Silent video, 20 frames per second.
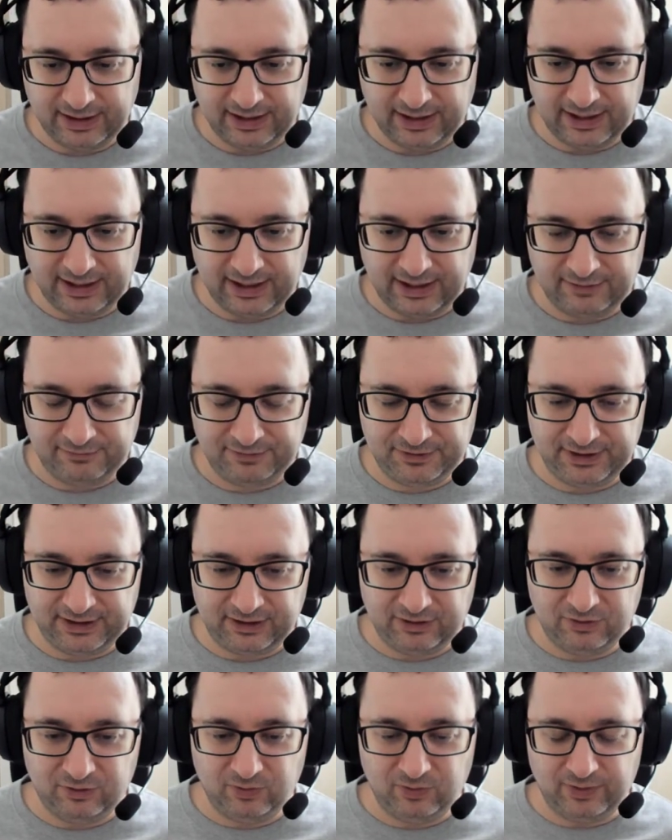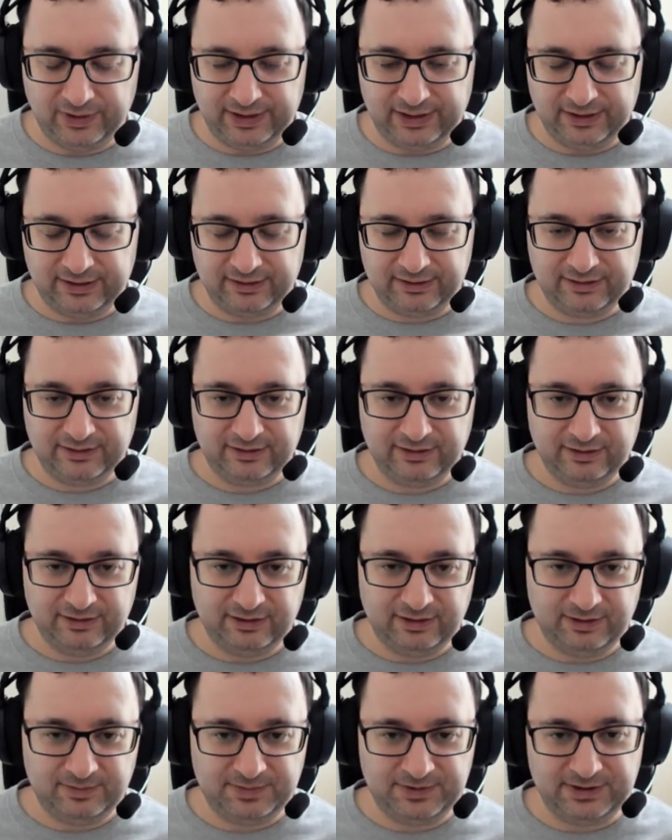everything with
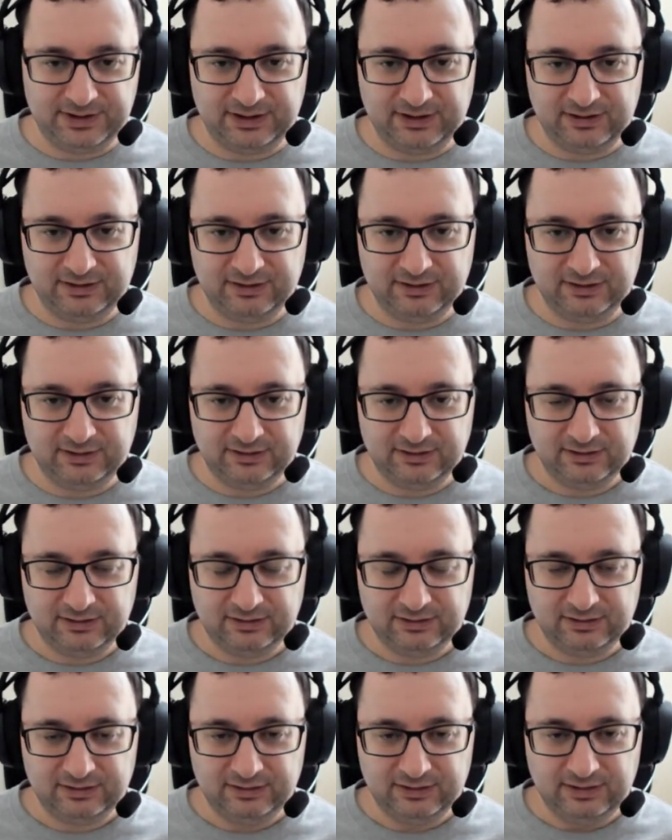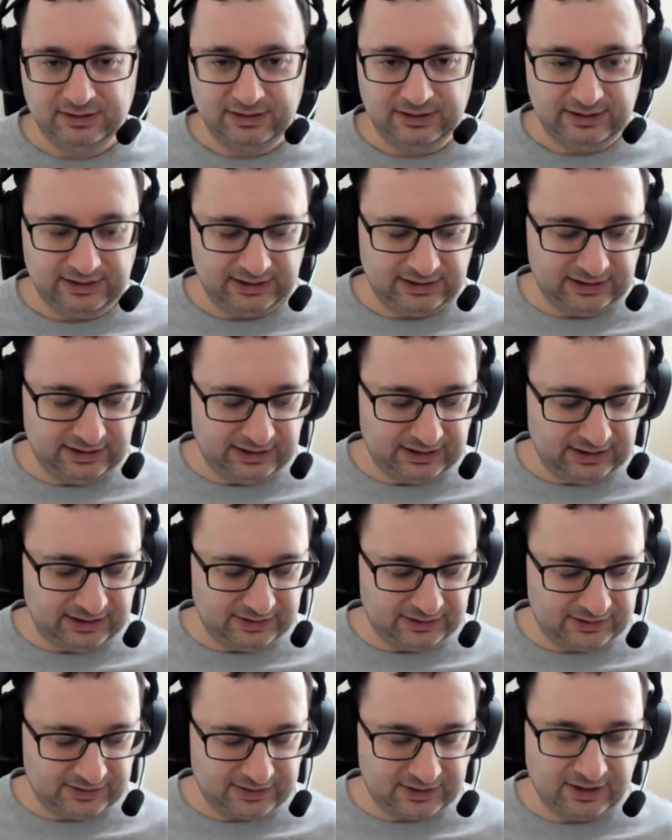Obsidian
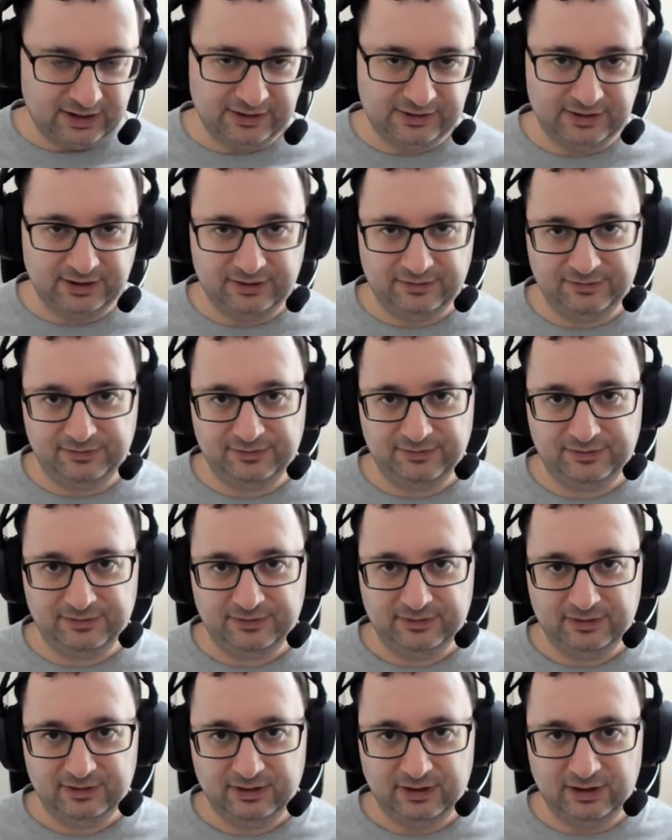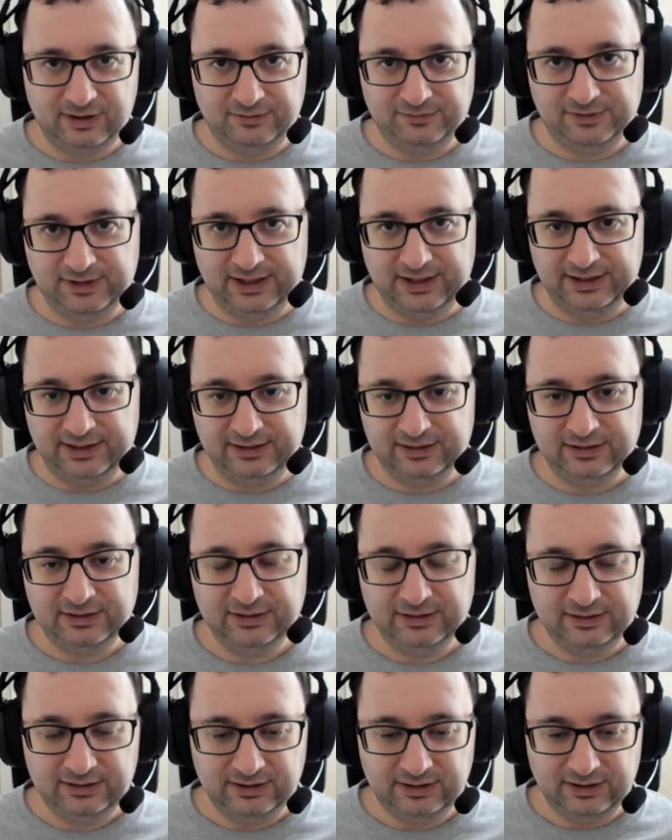starts off offline
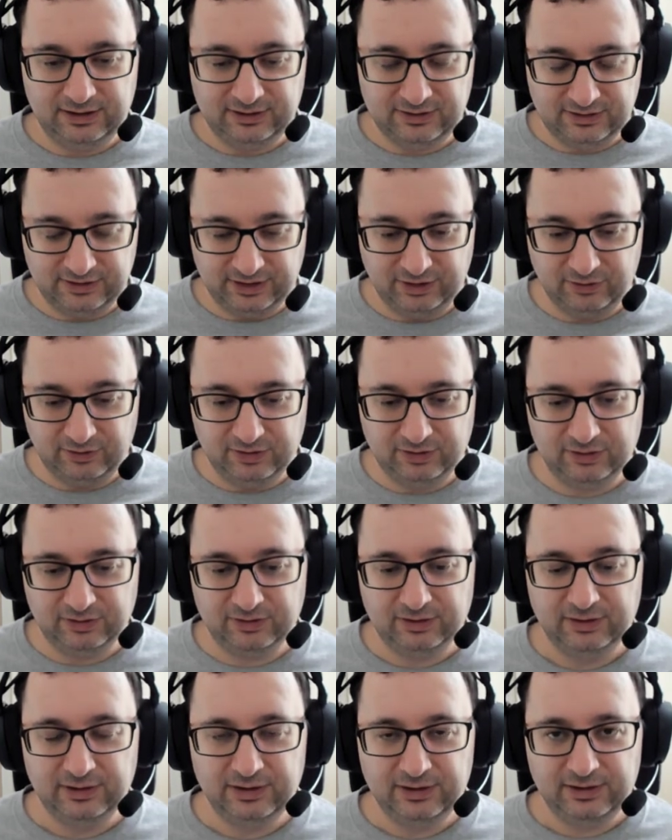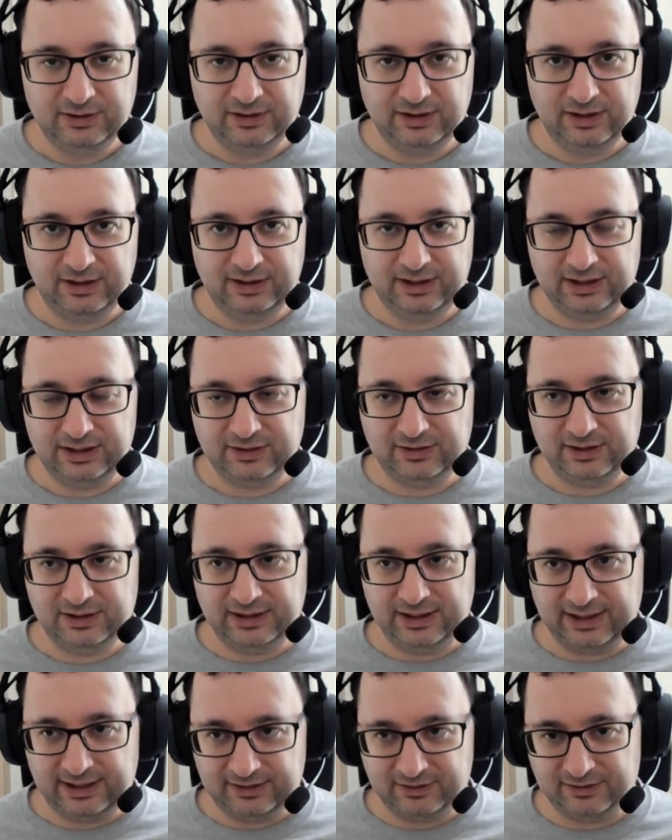and local, and then you can
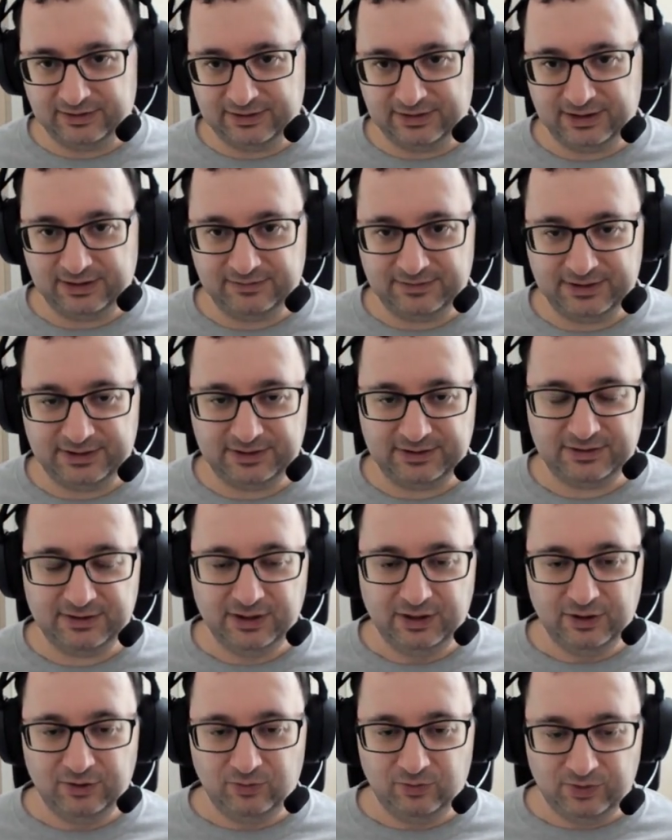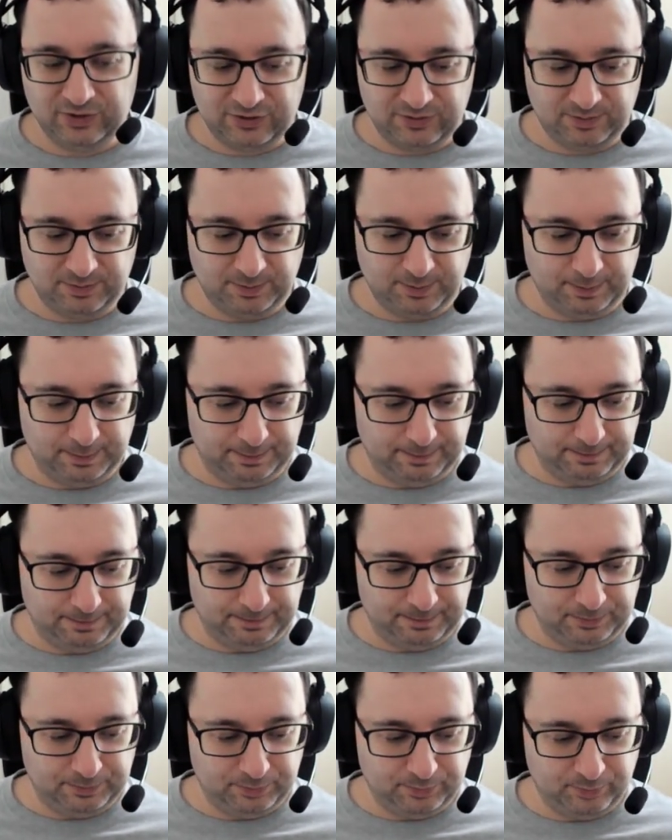add on services, which
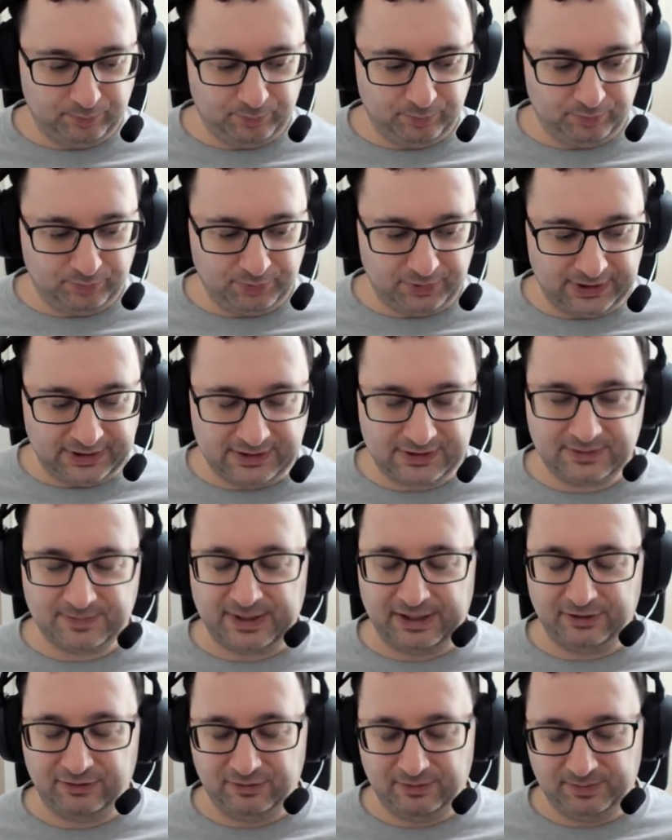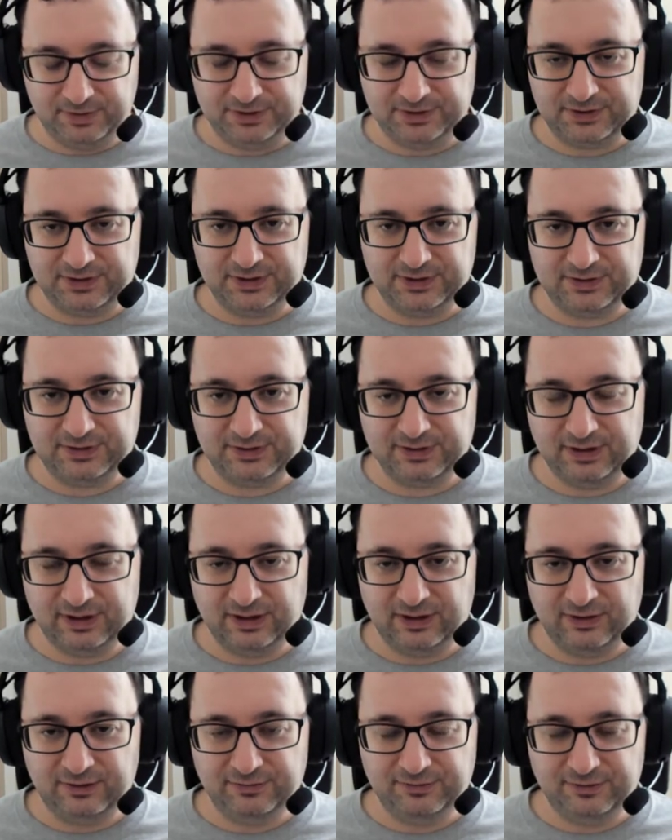brings about the robustness
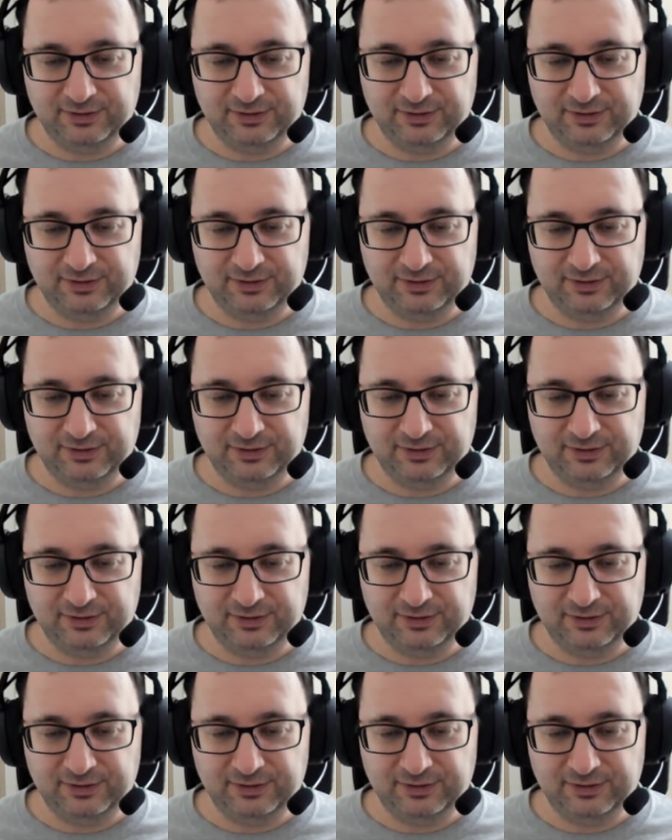of